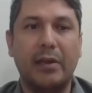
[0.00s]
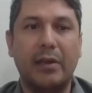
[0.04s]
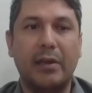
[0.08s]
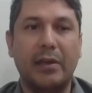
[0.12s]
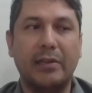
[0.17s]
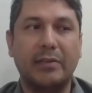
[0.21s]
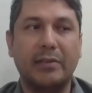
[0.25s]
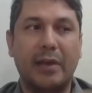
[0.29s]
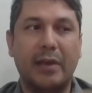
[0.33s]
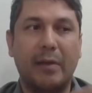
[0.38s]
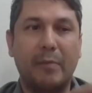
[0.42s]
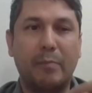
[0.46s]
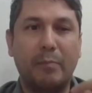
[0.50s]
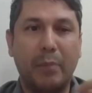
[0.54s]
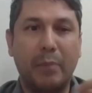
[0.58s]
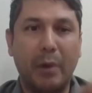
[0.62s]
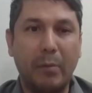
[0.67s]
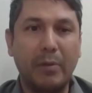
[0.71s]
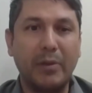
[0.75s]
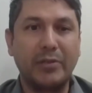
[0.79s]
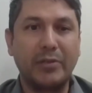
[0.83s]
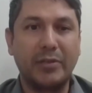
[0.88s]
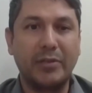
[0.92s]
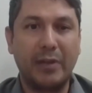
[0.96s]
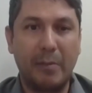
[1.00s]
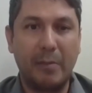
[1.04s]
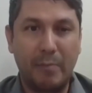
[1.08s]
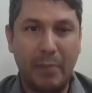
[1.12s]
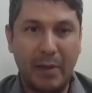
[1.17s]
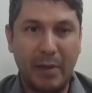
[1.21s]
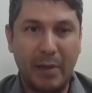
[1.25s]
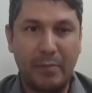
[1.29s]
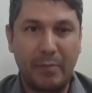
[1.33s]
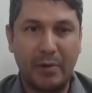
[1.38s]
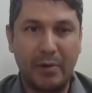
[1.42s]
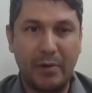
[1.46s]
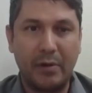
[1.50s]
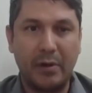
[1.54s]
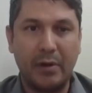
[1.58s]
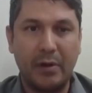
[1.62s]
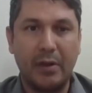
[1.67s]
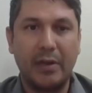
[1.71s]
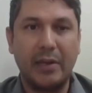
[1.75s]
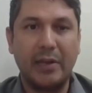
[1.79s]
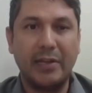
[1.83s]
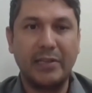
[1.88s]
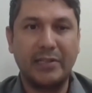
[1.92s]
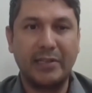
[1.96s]
is that publishing a paper
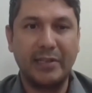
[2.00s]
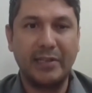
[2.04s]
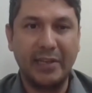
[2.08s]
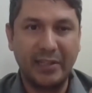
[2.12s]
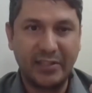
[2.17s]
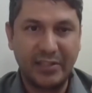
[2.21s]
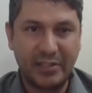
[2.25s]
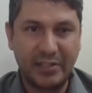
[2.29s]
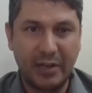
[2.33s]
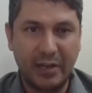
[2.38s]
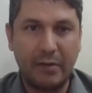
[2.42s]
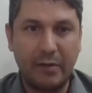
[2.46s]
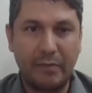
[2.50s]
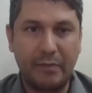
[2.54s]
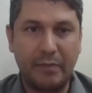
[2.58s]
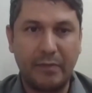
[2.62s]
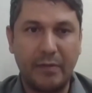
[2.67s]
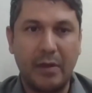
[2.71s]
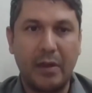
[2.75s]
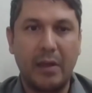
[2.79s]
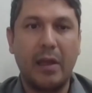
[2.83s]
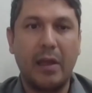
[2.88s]
is in itself